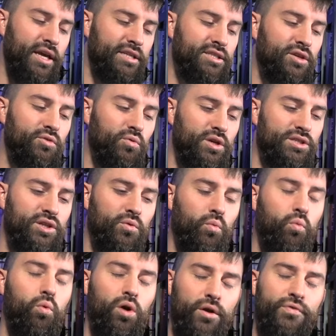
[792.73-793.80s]
Is it is it
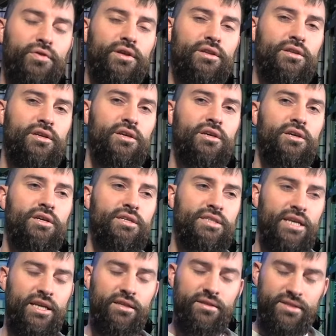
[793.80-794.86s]
worth it?
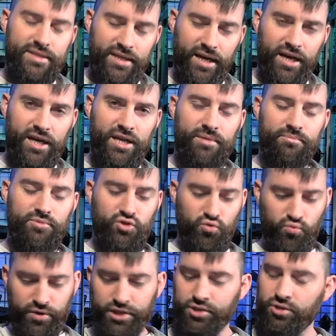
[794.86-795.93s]
taking the time to
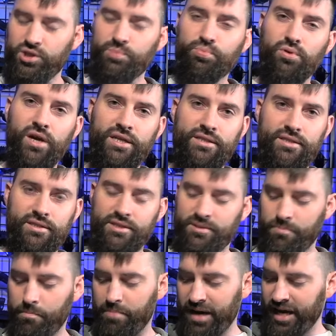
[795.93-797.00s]
research prices,
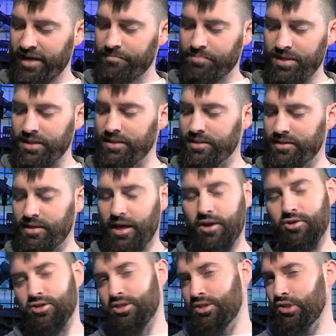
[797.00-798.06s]
buy pieces that
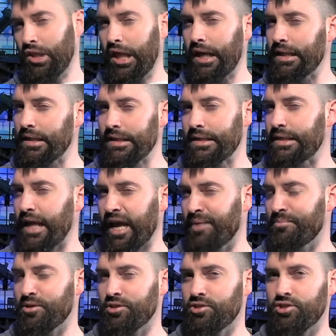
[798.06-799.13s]
are slightly
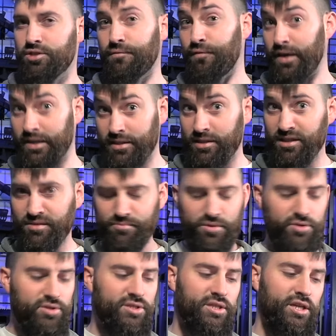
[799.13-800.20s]
damaged, fixing them
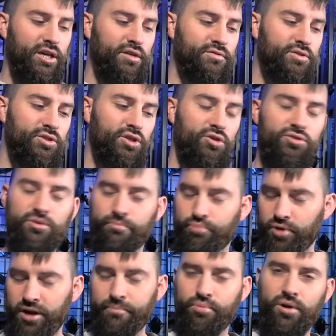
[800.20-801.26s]
yourselves, you know, to
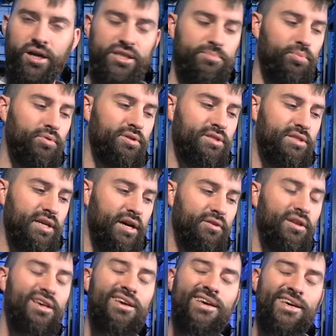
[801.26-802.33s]
bring price points
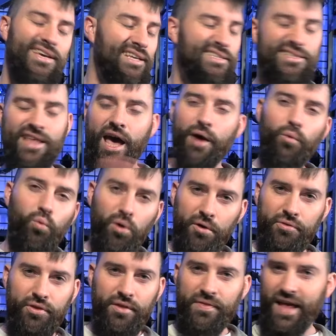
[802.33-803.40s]
down. Is that
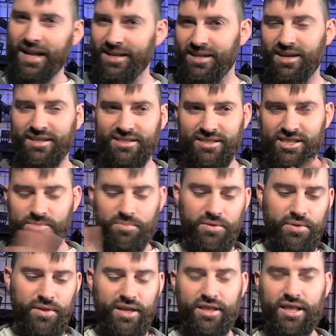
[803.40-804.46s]
worth it? That
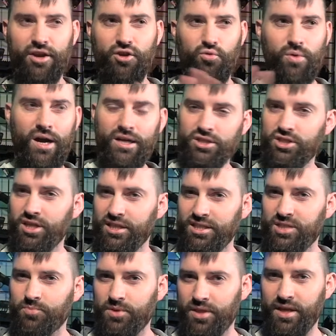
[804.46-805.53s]
gunsmithing, that garage
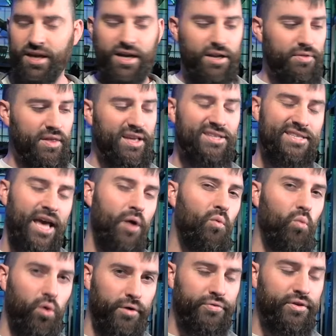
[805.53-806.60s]
gunsmithing kind of thing, is that
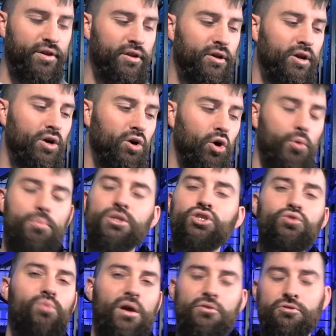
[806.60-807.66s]
worth it? Or would
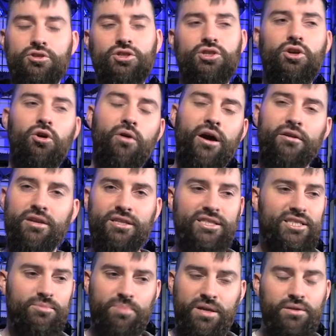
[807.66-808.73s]
you rather just go out and
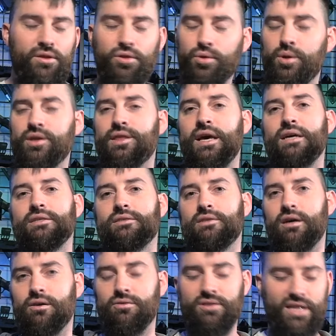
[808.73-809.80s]
spend the
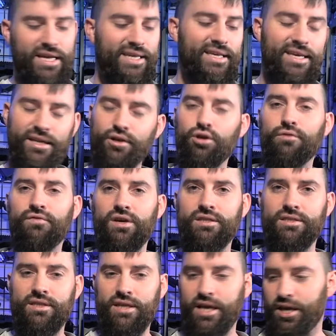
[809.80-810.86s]
$3,000 and get a
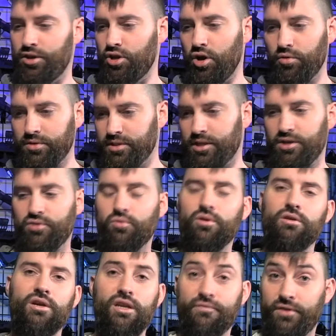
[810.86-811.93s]
Noveske and know it's going to
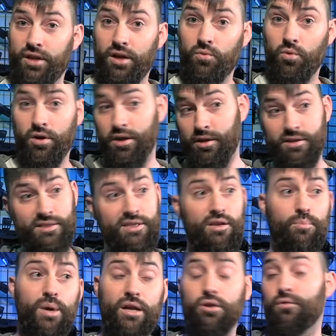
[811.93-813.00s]
work? And if it doesn't work, you can send
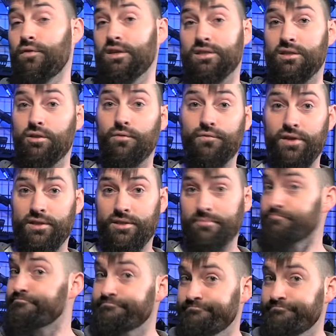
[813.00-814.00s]
it back to Noveske and they'll fix it.